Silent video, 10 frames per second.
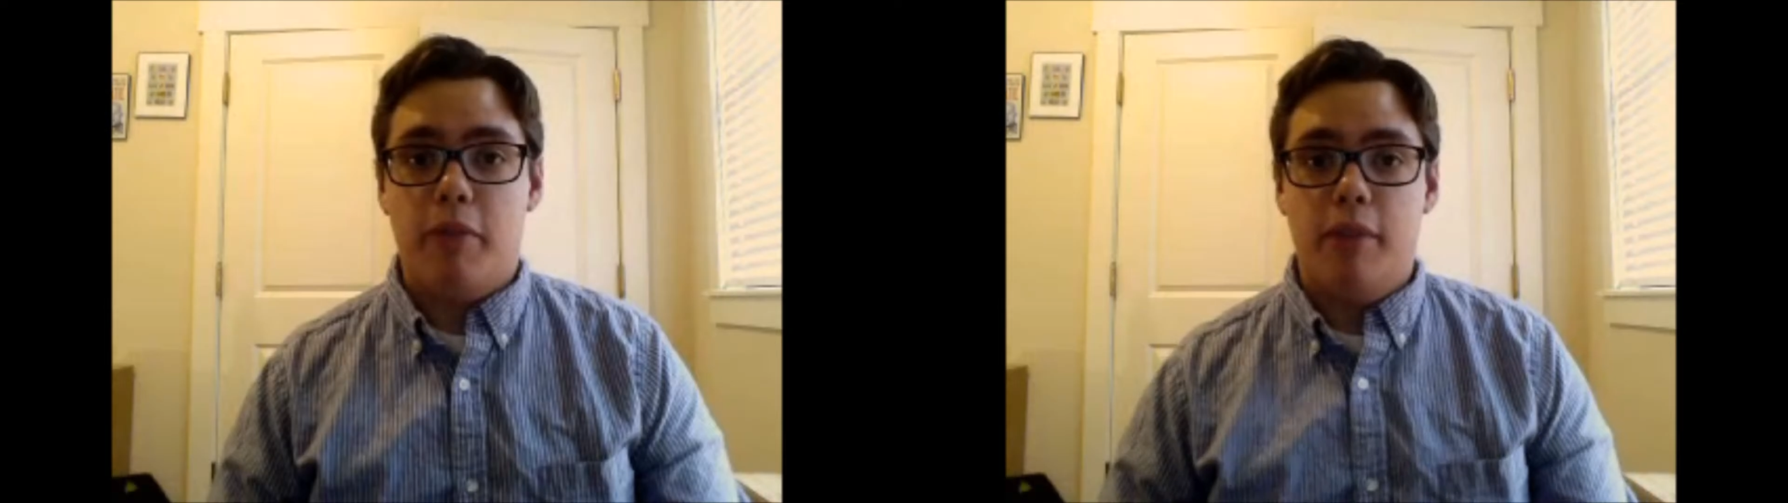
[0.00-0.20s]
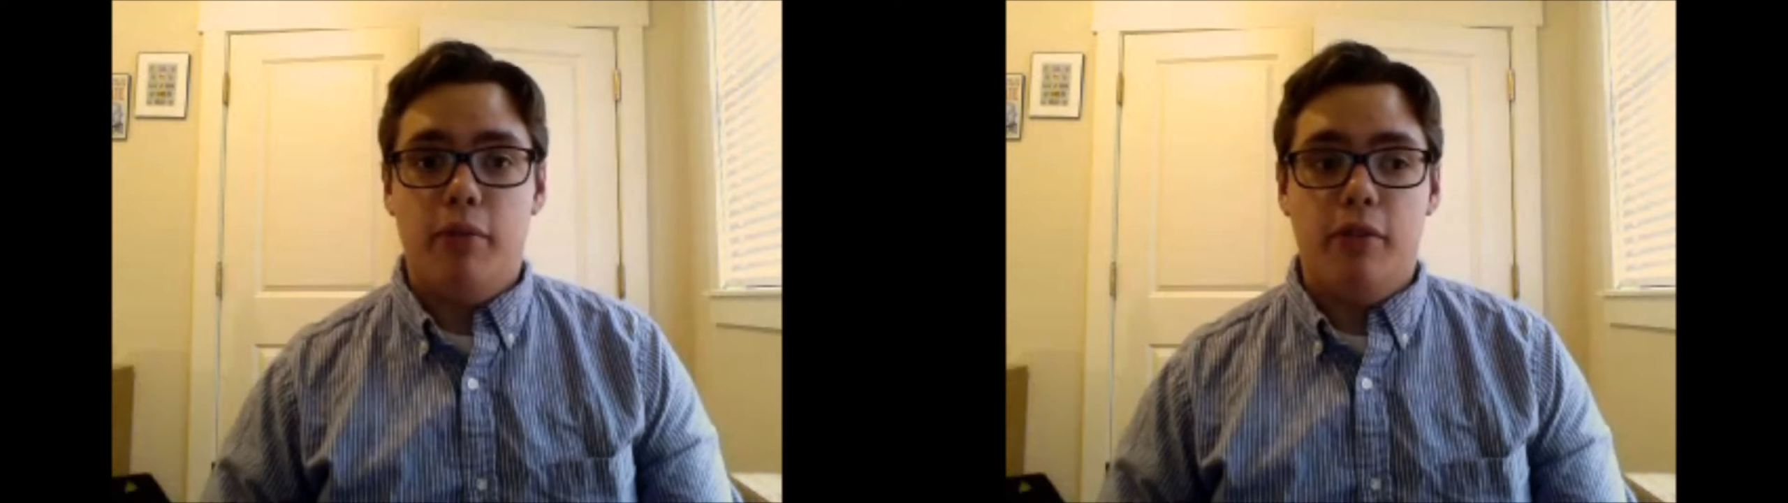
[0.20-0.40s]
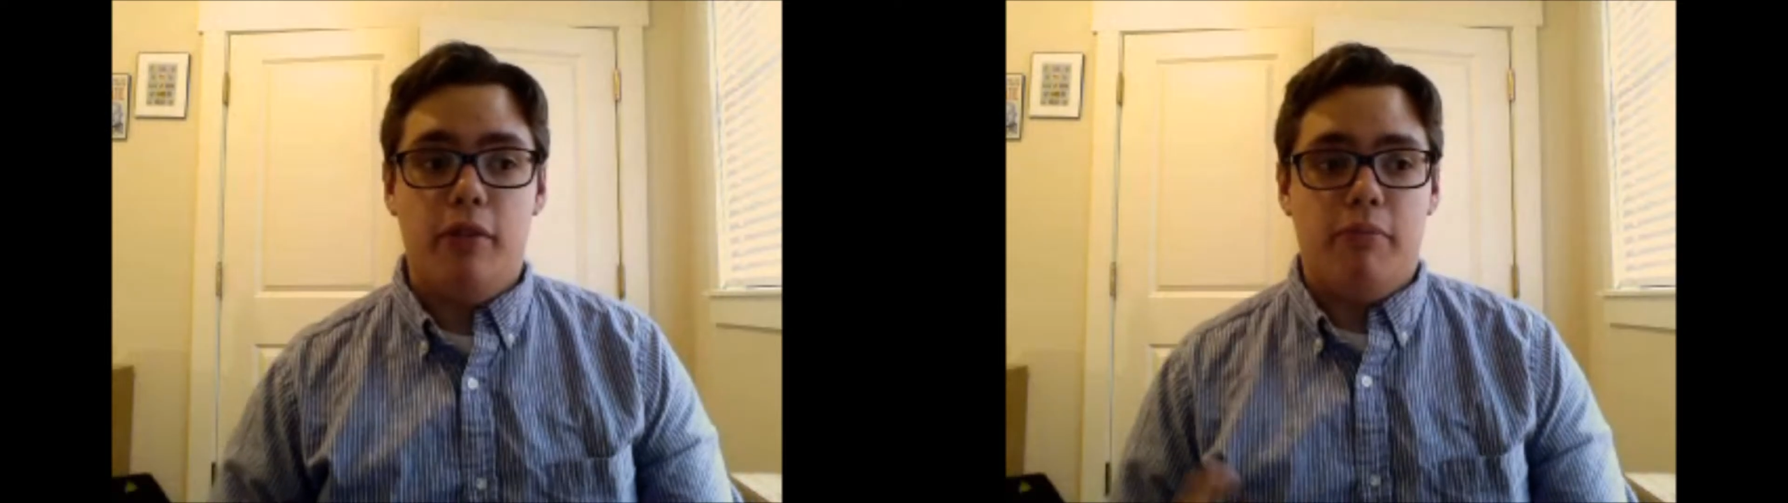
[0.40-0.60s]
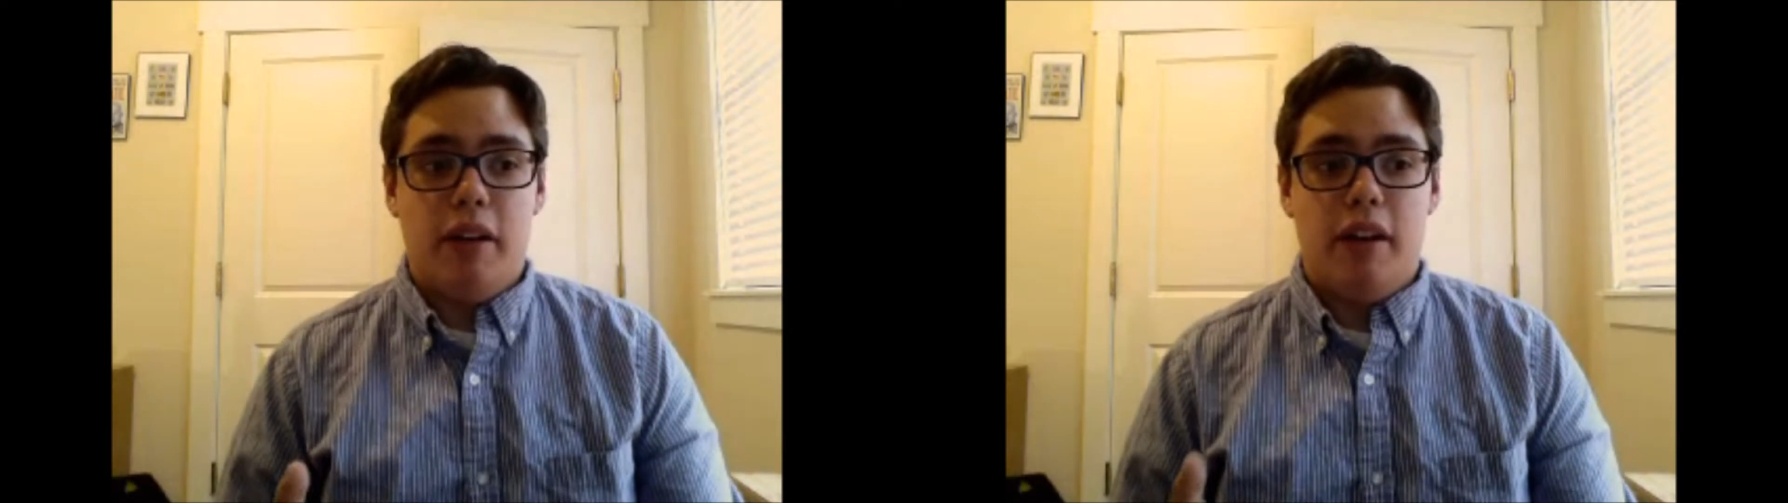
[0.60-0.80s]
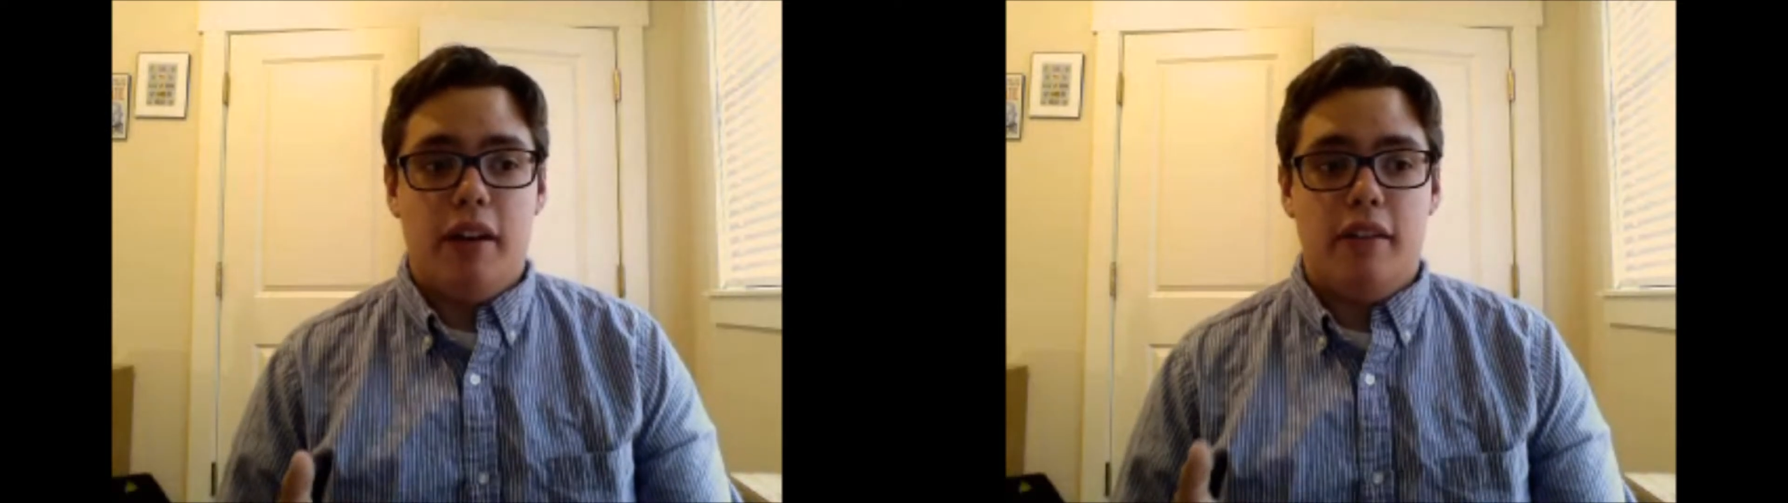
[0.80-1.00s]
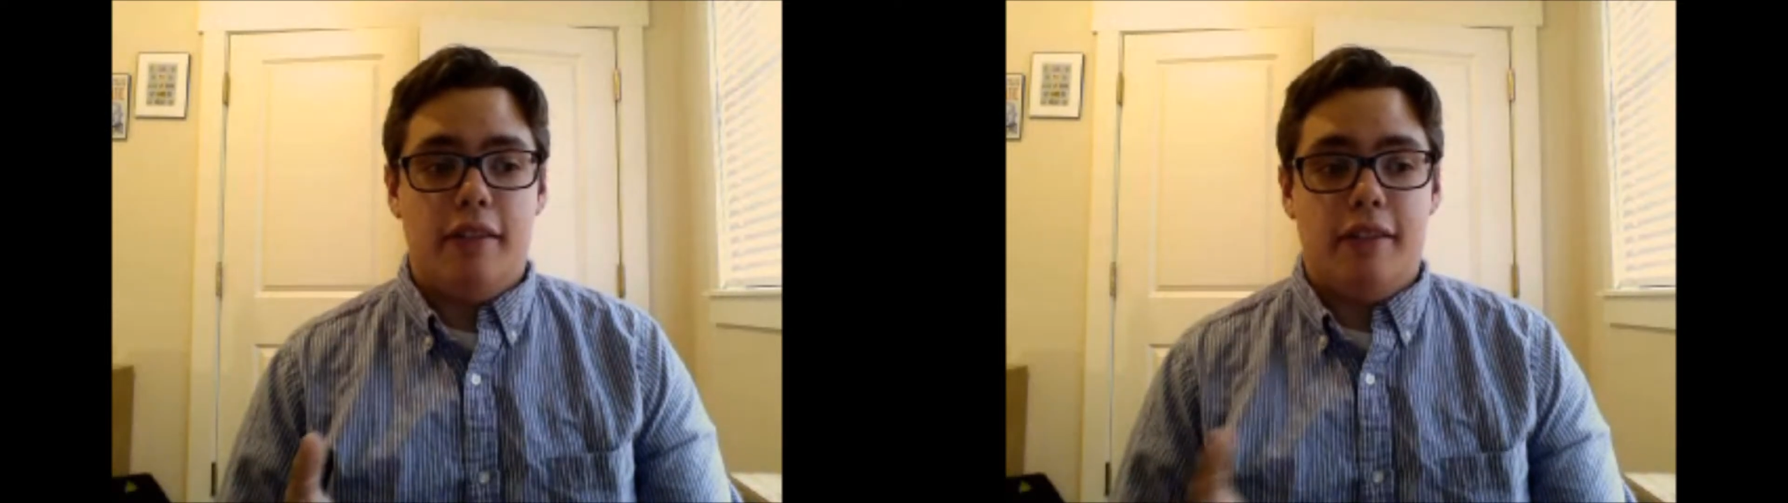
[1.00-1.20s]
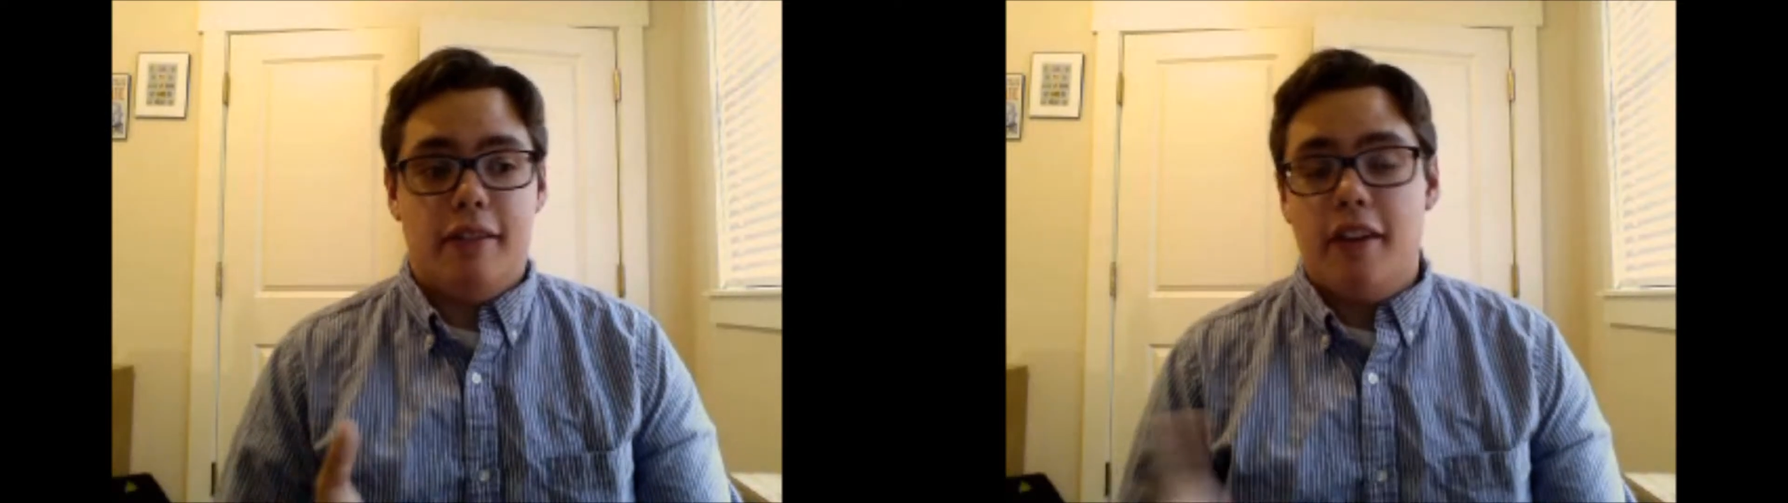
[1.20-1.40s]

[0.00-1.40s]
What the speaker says: people because